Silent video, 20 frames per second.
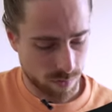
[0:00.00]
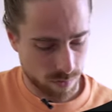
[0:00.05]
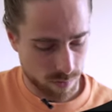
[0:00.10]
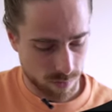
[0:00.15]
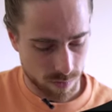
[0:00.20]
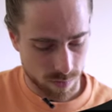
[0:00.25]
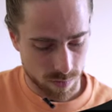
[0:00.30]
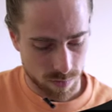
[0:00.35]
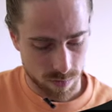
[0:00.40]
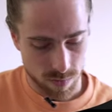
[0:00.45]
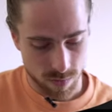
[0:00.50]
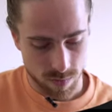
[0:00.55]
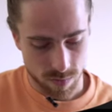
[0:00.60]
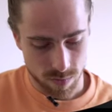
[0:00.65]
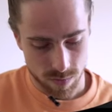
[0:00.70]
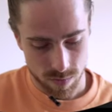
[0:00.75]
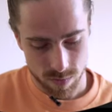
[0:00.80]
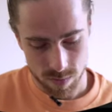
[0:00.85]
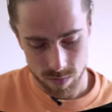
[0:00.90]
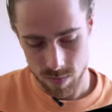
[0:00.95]

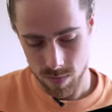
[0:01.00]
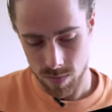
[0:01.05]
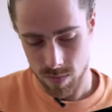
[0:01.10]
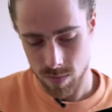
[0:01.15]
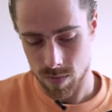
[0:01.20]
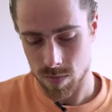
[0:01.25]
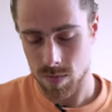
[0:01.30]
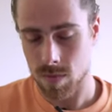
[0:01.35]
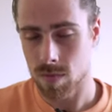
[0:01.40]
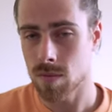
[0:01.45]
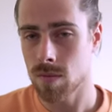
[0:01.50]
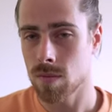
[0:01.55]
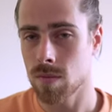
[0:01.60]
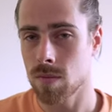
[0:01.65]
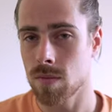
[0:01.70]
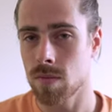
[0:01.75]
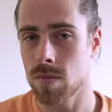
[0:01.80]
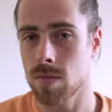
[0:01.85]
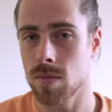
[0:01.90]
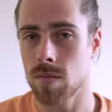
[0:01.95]

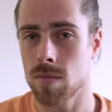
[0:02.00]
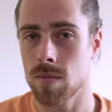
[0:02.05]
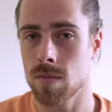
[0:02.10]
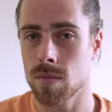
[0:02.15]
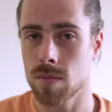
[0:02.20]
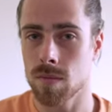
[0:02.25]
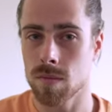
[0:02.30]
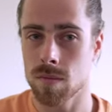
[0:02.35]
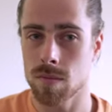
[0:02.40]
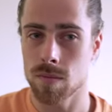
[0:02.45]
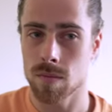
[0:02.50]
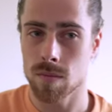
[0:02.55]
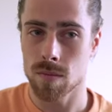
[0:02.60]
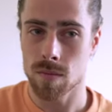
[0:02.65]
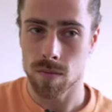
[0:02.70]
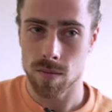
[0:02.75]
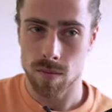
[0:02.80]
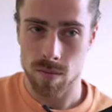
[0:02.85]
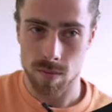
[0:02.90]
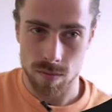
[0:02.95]

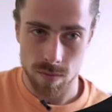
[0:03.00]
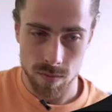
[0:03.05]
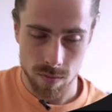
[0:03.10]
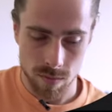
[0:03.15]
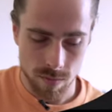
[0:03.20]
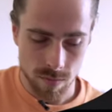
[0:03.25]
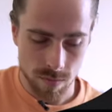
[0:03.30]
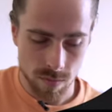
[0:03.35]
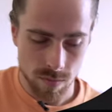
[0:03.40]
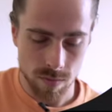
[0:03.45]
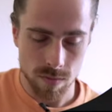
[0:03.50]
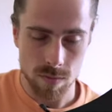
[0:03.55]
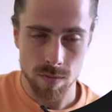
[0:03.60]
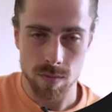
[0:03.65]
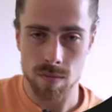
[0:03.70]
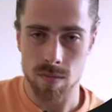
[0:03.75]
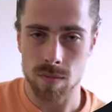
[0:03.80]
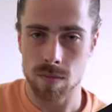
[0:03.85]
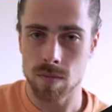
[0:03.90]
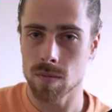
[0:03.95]

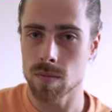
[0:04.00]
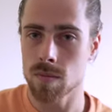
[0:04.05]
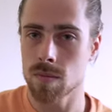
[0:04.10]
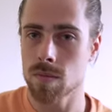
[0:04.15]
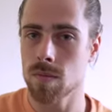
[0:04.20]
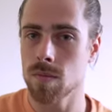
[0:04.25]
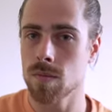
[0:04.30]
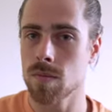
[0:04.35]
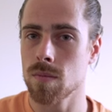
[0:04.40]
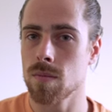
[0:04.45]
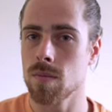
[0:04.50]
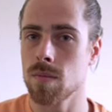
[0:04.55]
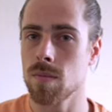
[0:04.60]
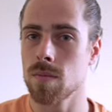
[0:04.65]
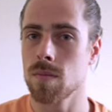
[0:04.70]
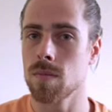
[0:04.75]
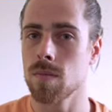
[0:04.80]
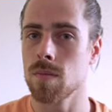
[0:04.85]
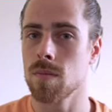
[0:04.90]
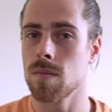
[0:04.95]

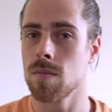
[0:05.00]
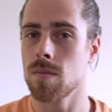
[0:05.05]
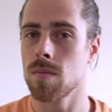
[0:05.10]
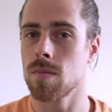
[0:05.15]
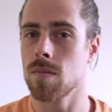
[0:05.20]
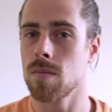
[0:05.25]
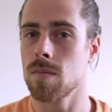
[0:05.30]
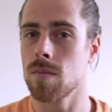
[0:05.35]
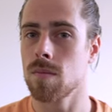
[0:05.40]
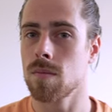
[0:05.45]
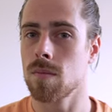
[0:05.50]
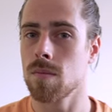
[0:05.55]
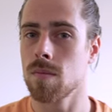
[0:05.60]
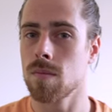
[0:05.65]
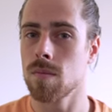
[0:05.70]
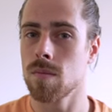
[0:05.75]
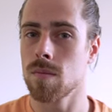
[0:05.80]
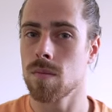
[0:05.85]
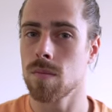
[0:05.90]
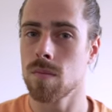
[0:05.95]

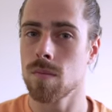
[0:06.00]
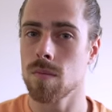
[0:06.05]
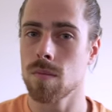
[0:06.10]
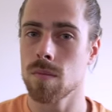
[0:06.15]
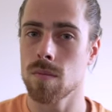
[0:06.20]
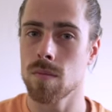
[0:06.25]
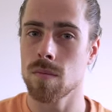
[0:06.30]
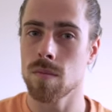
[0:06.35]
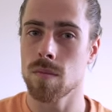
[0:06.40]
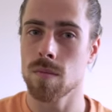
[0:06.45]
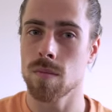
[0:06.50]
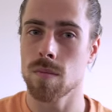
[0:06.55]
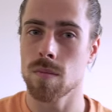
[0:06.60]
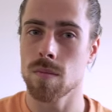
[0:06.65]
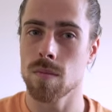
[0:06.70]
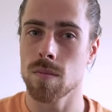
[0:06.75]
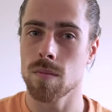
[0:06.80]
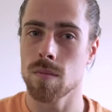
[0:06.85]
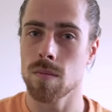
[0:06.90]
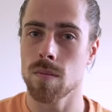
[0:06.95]

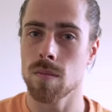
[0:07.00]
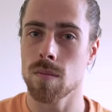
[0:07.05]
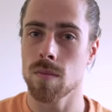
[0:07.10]
Nothing is said.